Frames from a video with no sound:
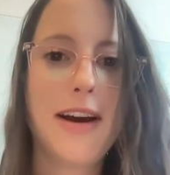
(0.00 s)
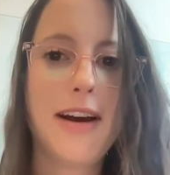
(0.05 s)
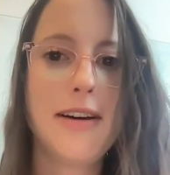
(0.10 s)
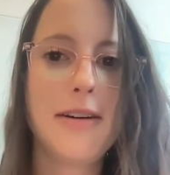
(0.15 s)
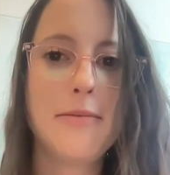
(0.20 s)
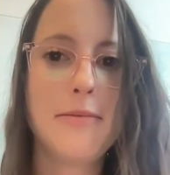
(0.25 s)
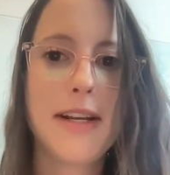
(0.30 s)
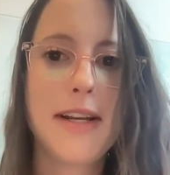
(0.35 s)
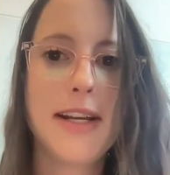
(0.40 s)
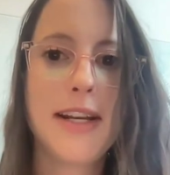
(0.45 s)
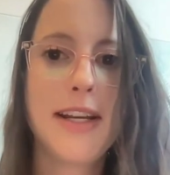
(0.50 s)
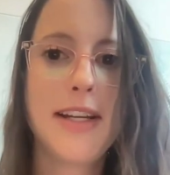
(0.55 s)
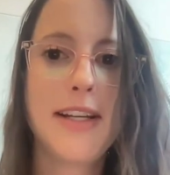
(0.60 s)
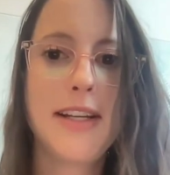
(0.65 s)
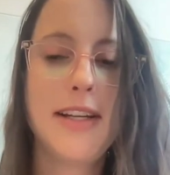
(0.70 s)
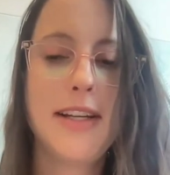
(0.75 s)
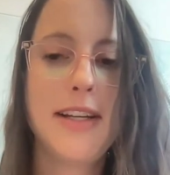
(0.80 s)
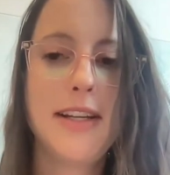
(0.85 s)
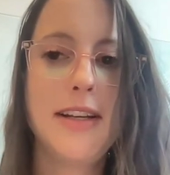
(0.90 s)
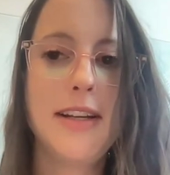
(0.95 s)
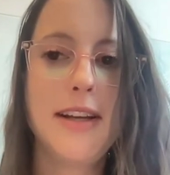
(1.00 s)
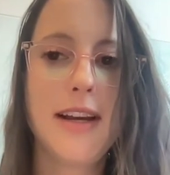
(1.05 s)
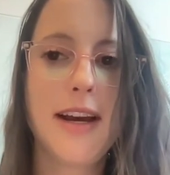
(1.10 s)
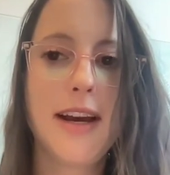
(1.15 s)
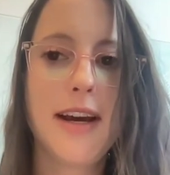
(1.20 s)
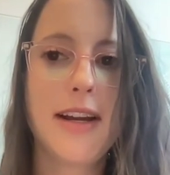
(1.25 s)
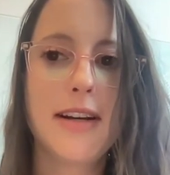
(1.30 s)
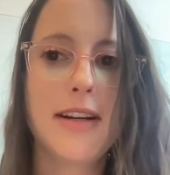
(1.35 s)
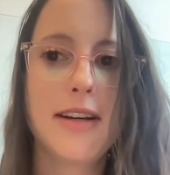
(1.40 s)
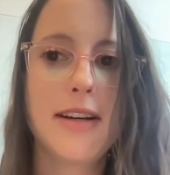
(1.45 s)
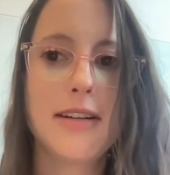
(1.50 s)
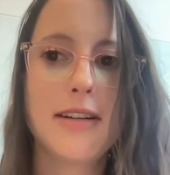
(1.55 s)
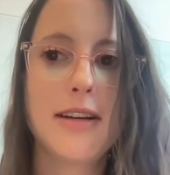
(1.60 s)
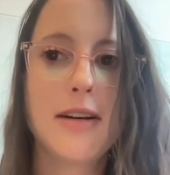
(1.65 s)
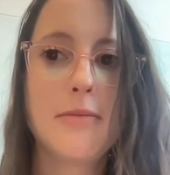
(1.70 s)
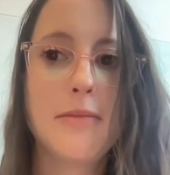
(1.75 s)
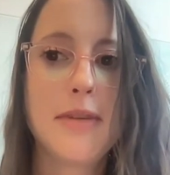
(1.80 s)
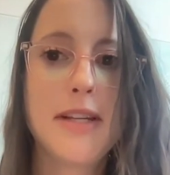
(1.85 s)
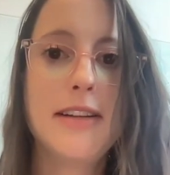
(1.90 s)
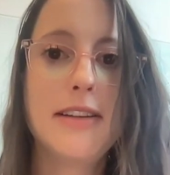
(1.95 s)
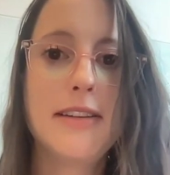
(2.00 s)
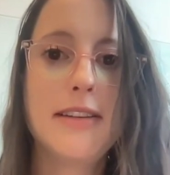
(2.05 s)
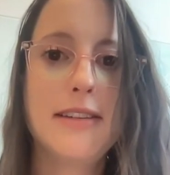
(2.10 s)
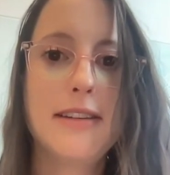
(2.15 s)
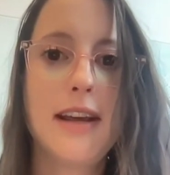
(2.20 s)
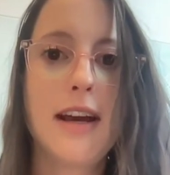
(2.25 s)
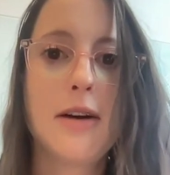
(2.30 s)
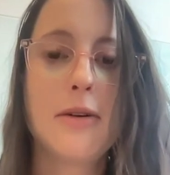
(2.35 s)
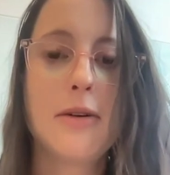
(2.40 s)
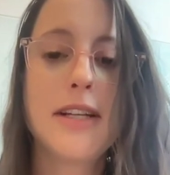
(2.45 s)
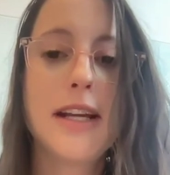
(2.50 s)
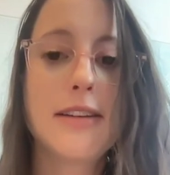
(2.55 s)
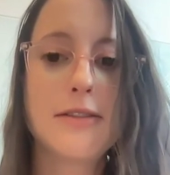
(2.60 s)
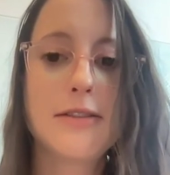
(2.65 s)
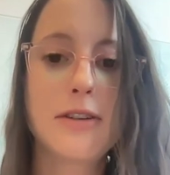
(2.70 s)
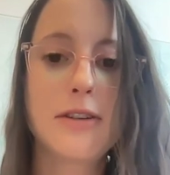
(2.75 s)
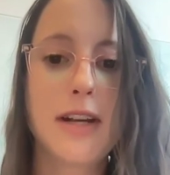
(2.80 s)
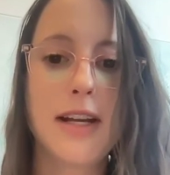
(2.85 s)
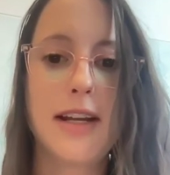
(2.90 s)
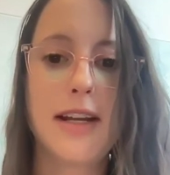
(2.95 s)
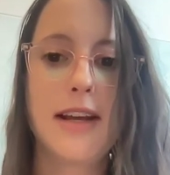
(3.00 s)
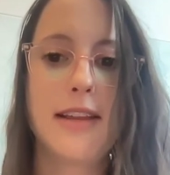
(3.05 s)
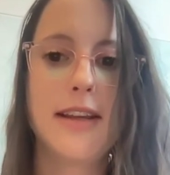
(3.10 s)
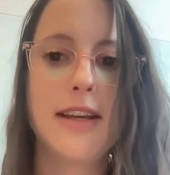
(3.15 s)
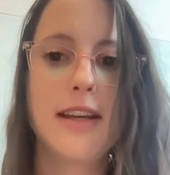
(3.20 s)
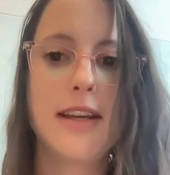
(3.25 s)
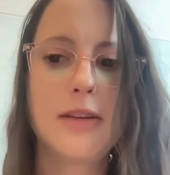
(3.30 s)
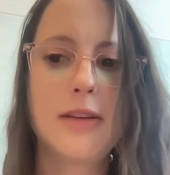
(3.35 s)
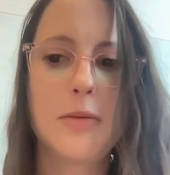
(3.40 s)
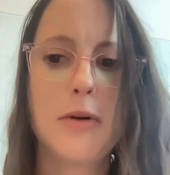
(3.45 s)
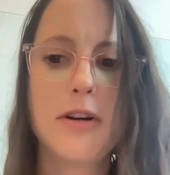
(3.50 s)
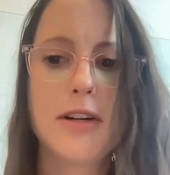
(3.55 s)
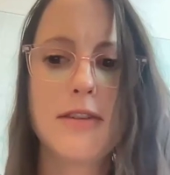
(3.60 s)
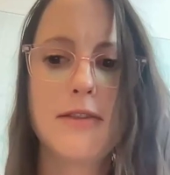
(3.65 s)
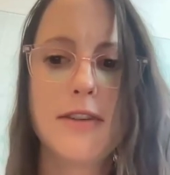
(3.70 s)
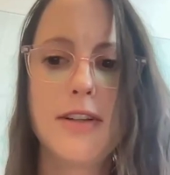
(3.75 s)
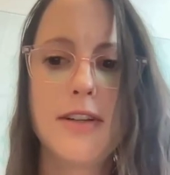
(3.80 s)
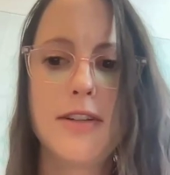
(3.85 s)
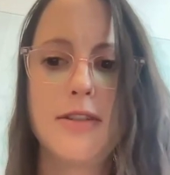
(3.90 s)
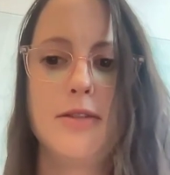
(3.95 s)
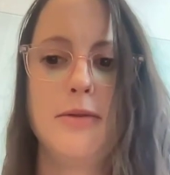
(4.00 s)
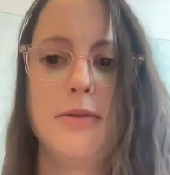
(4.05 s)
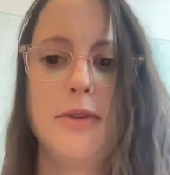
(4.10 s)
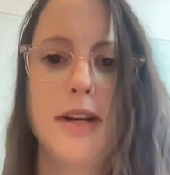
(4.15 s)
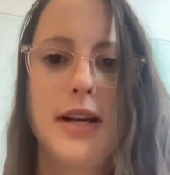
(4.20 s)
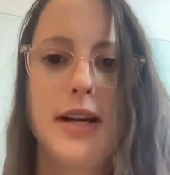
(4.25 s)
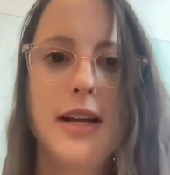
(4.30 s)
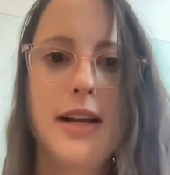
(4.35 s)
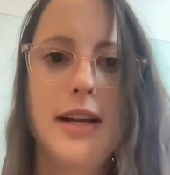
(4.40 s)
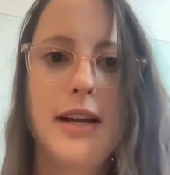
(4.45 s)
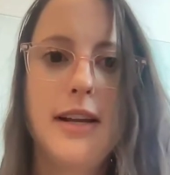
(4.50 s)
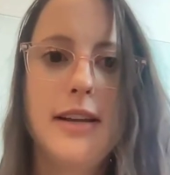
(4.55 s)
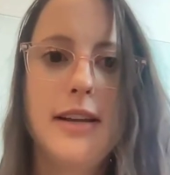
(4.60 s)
And he had a piece out yesterday. I think it's part of a new